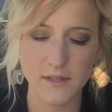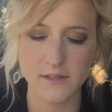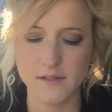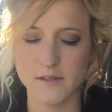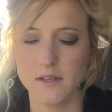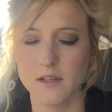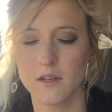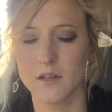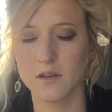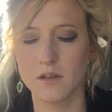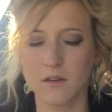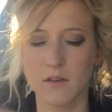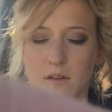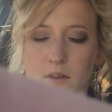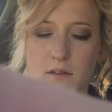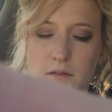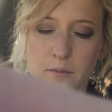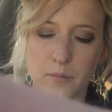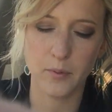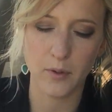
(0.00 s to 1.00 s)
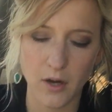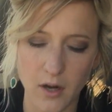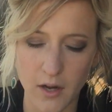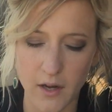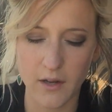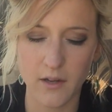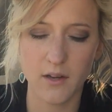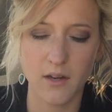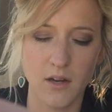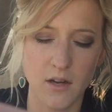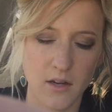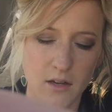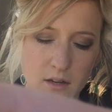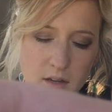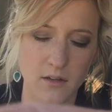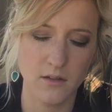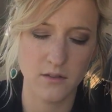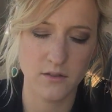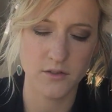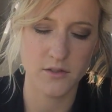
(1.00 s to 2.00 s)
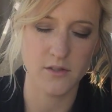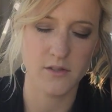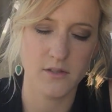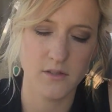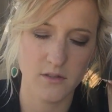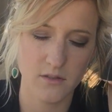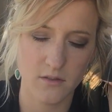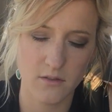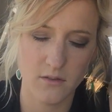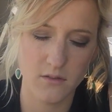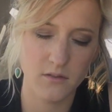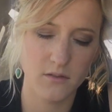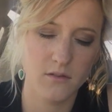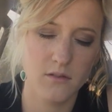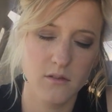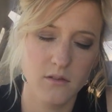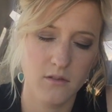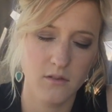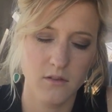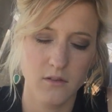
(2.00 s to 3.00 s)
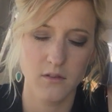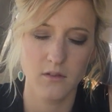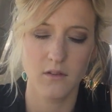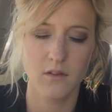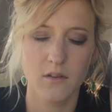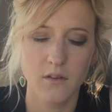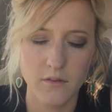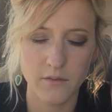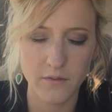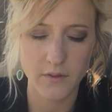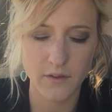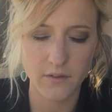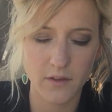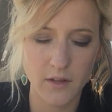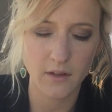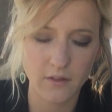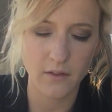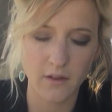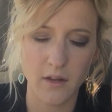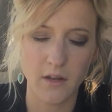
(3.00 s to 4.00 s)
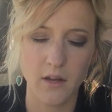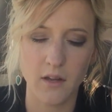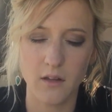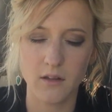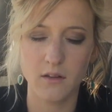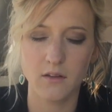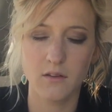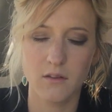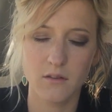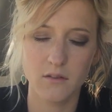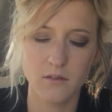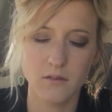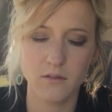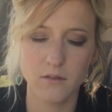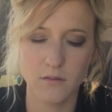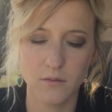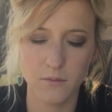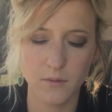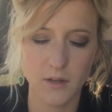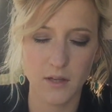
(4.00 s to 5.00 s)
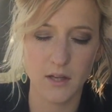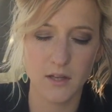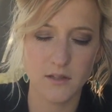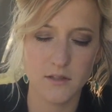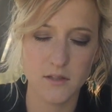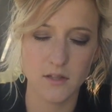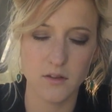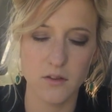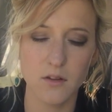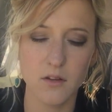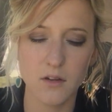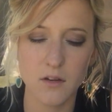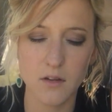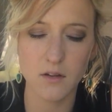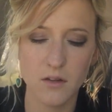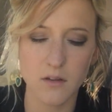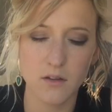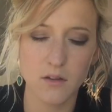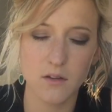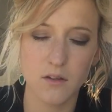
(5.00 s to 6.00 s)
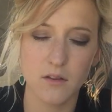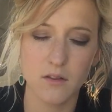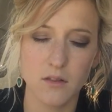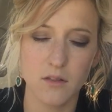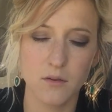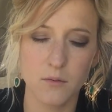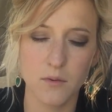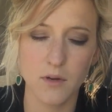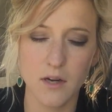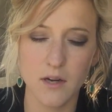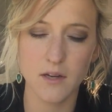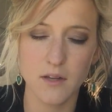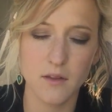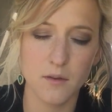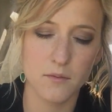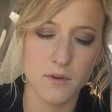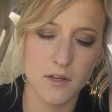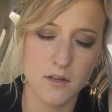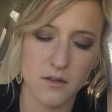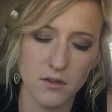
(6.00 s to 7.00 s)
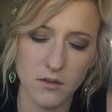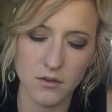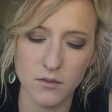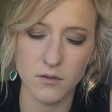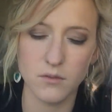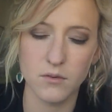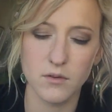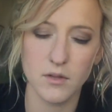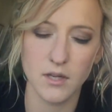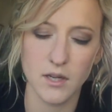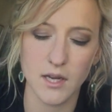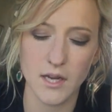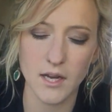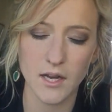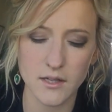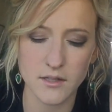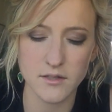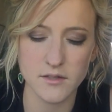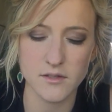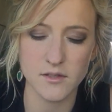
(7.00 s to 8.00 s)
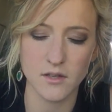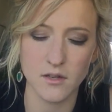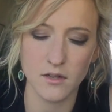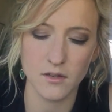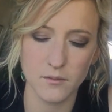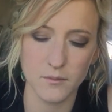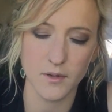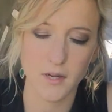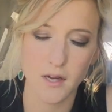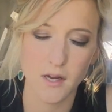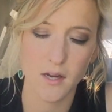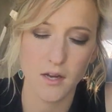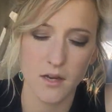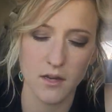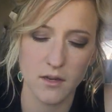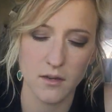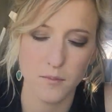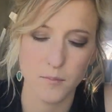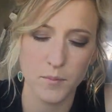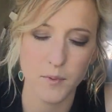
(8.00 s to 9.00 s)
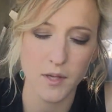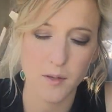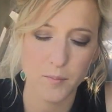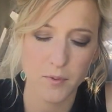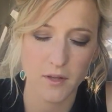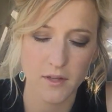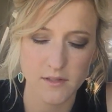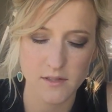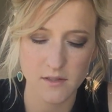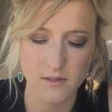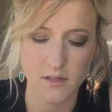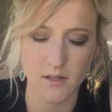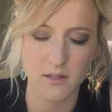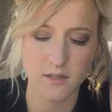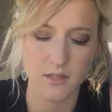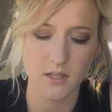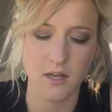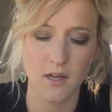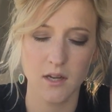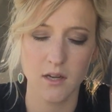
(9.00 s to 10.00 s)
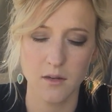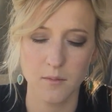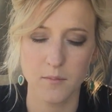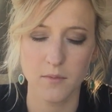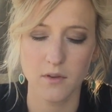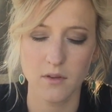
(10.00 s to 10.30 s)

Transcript: sin of pride, God, and just feeling like we need to look the way that we do and act a certain way, be places on time.